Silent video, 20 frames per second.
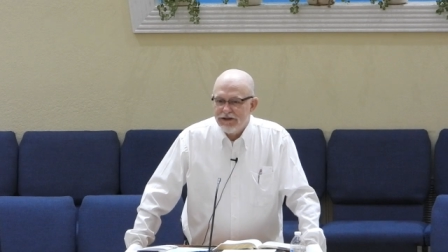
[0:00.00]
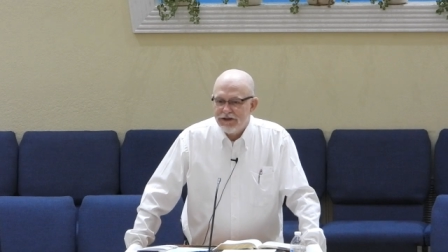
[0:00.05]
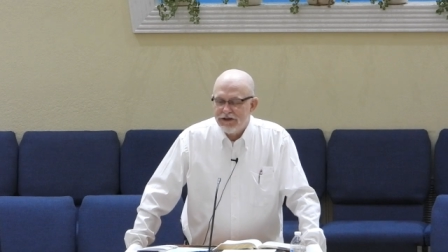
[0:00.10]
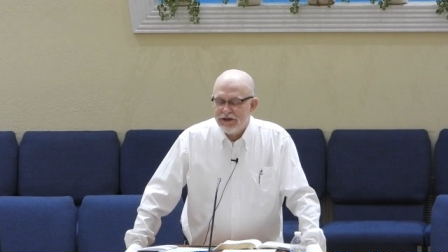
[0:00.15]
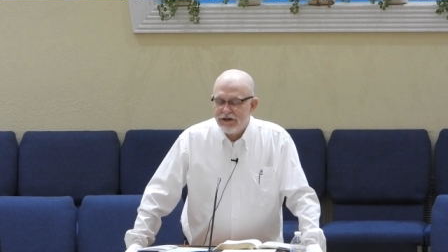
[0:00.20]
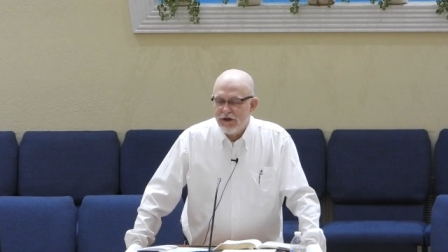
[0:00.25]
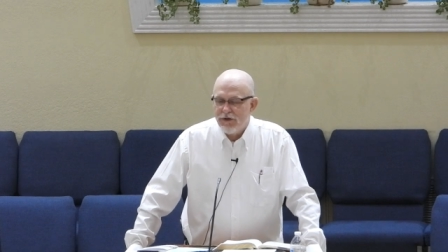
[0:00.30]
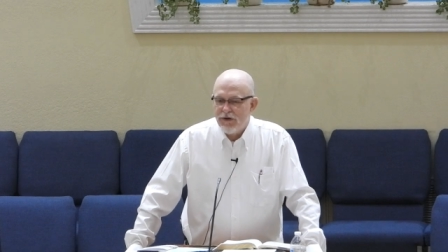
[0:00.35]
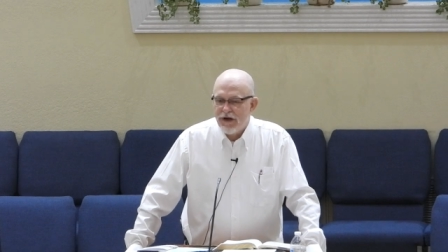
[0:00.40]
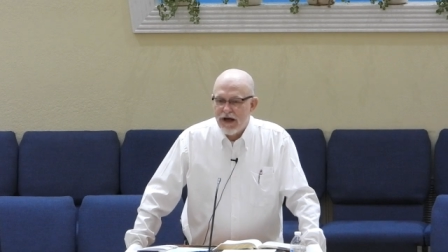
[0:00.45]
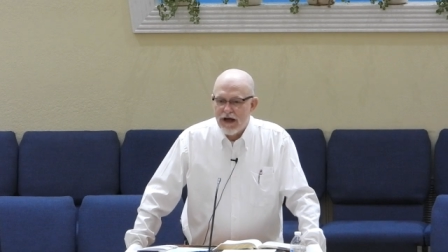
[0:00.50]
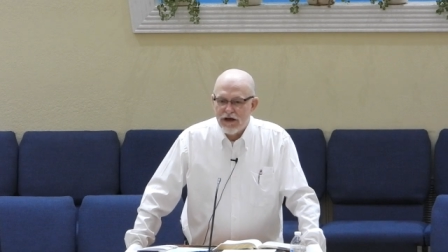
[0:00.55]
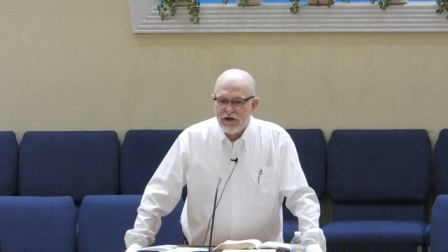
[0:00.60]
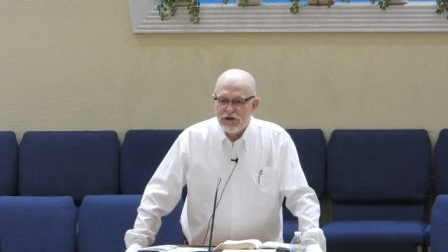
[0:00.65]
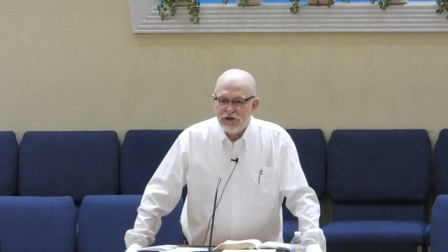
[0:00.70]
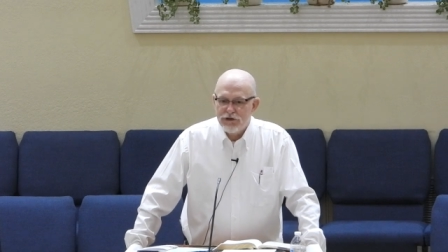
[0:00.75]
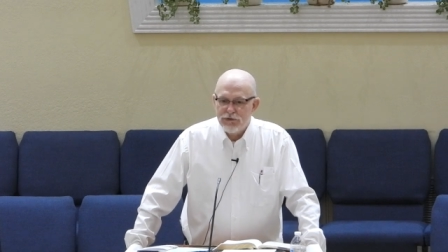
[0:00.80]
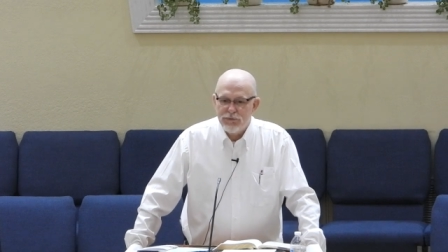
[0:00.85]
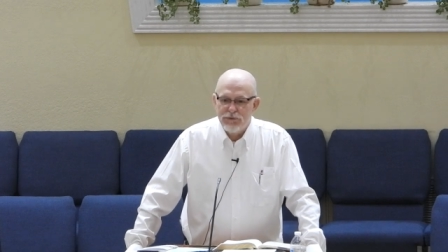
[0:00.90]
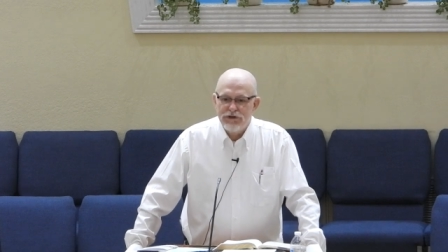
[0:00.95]
you know, how
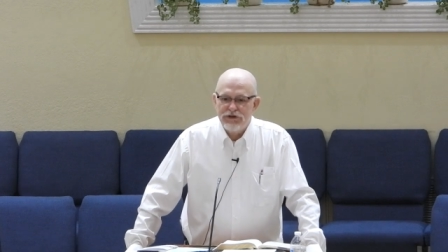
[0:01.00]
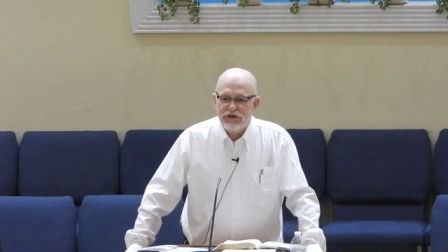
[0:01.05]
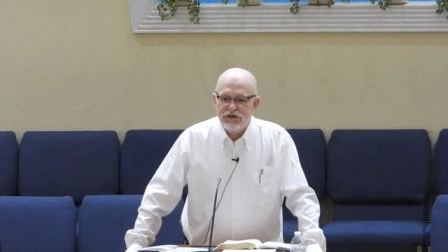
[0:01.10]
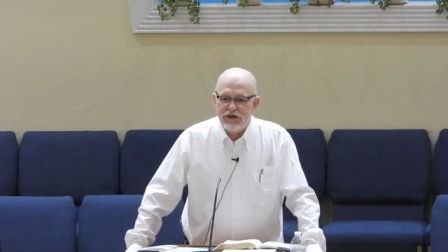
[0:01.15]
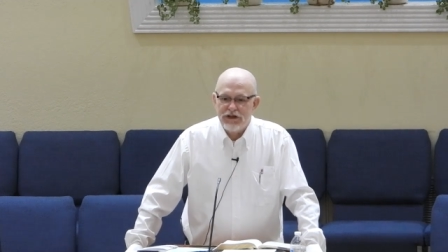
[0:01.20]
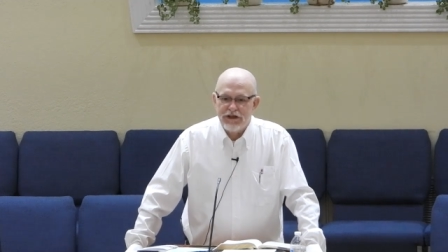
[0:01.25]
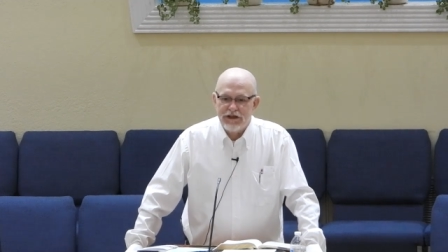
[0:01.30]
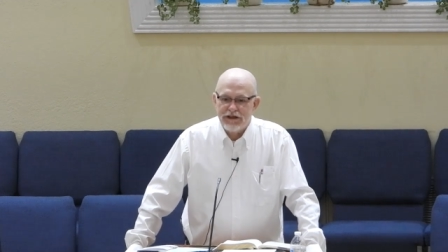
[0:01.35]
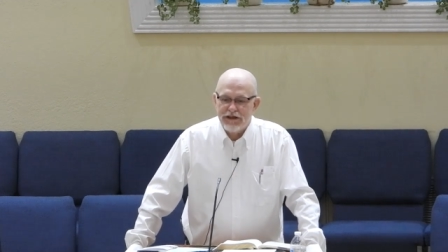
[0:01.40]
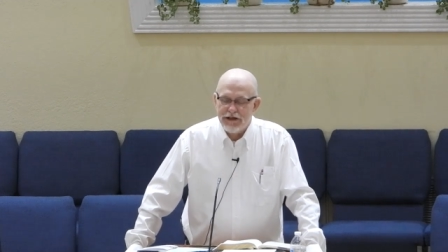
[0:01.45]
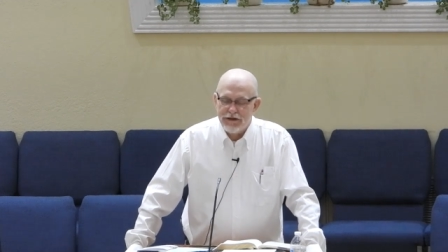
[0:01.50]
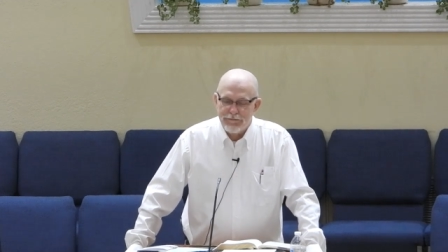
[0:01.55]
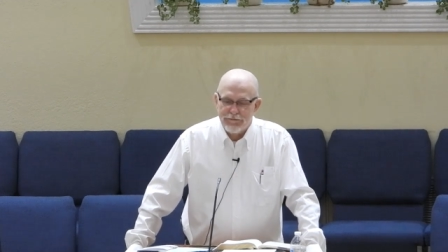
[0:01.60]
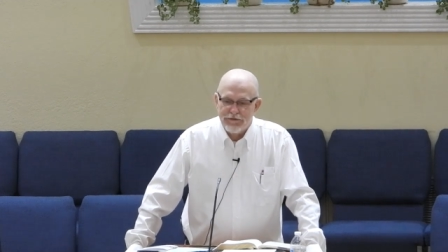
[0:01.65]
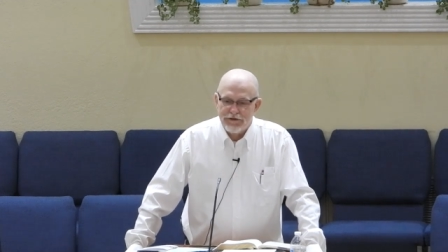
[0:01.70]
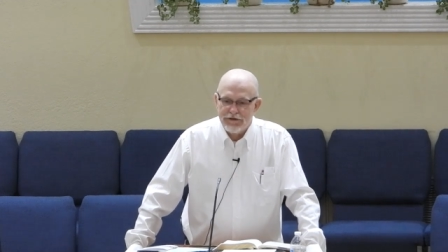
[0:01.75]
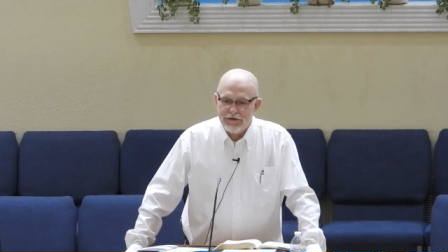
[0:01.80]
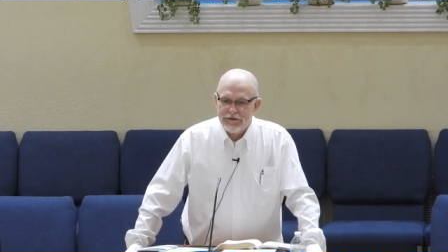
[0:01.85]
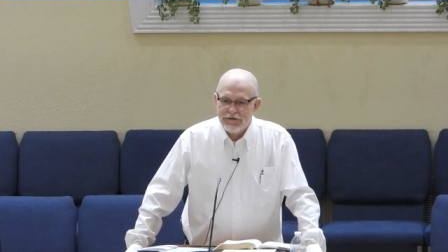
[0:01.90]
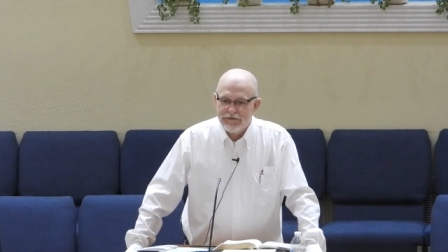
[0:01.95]
could we see it
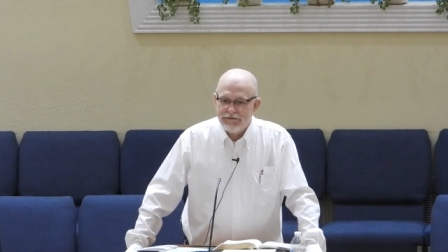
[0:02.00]
coming?